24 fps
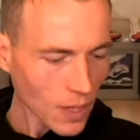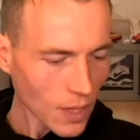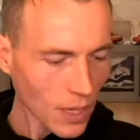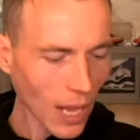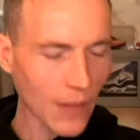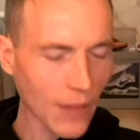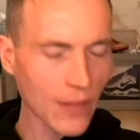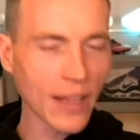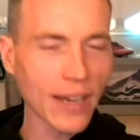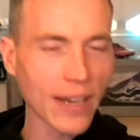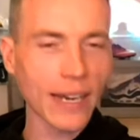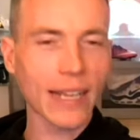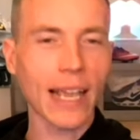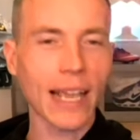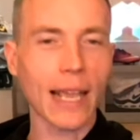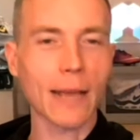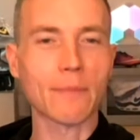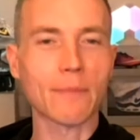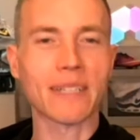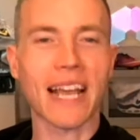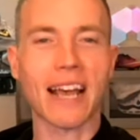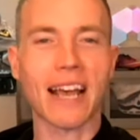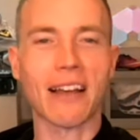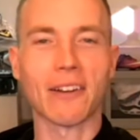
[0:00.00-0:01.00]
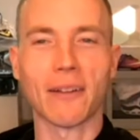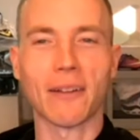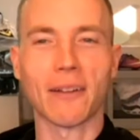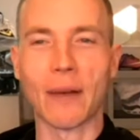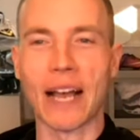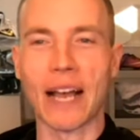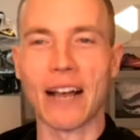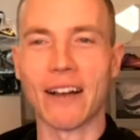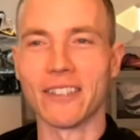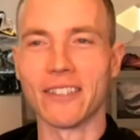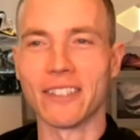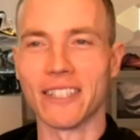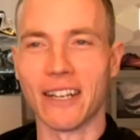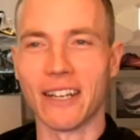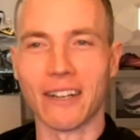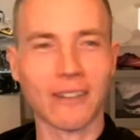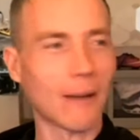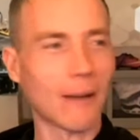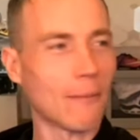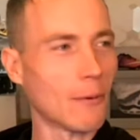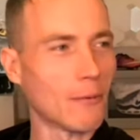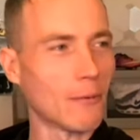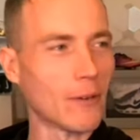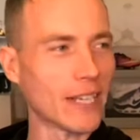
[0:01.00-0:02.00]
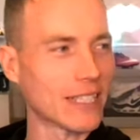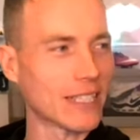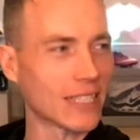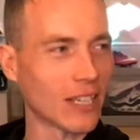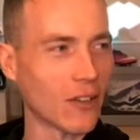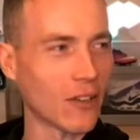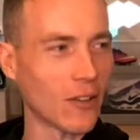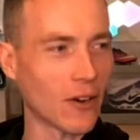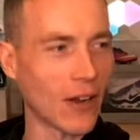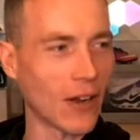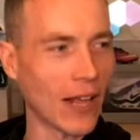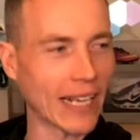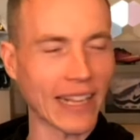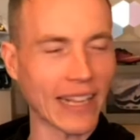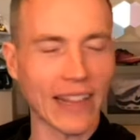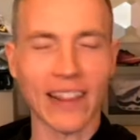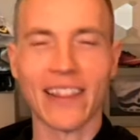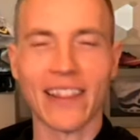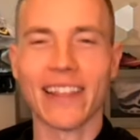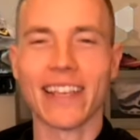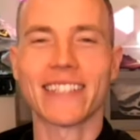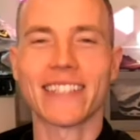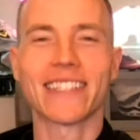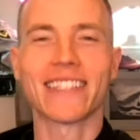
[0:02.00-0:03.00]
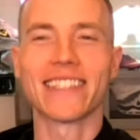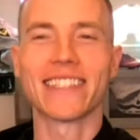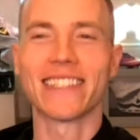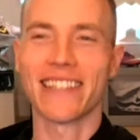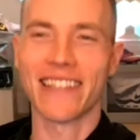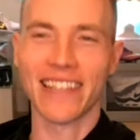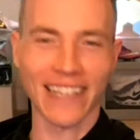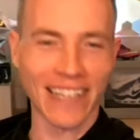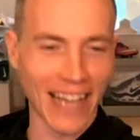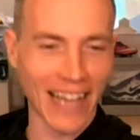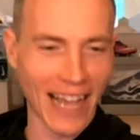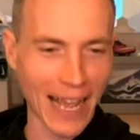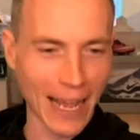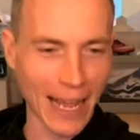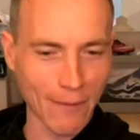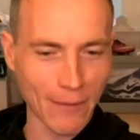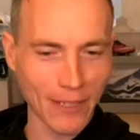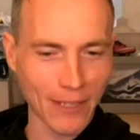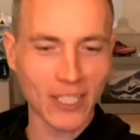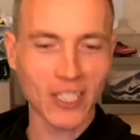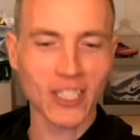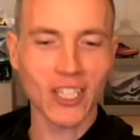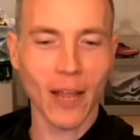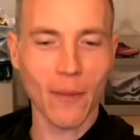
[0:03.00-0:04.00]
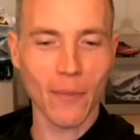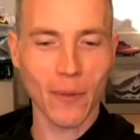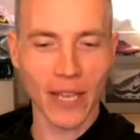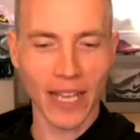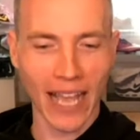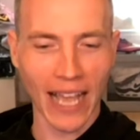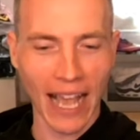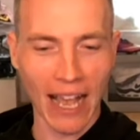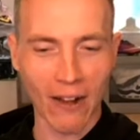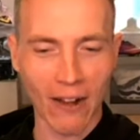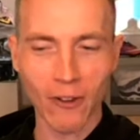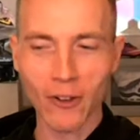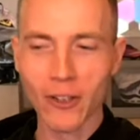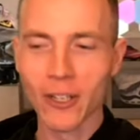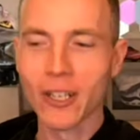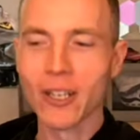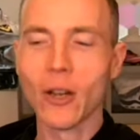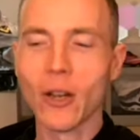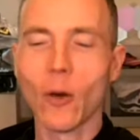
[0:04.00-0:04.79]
And then it came down about, you know, a couple of weeks ago, they're like, this is the game, it's shaping out.